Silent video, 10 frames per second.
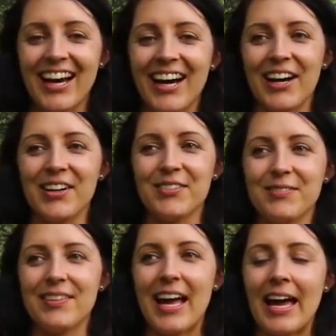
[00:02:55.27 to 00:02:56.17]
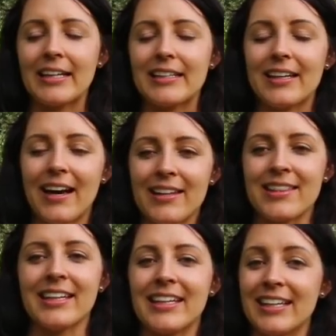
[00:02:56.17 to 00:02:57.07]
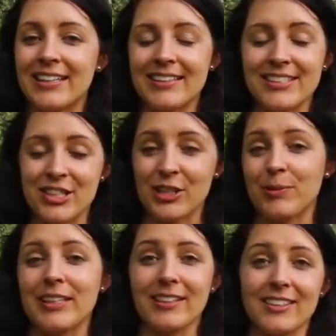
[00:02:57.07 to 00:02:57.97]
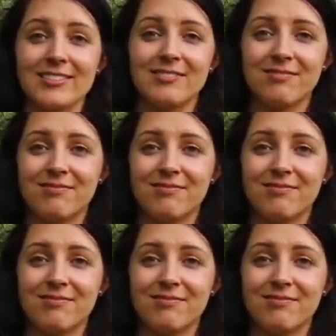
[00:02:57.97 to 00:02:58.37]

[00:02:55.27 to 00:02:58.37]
I think he is a genuine healer.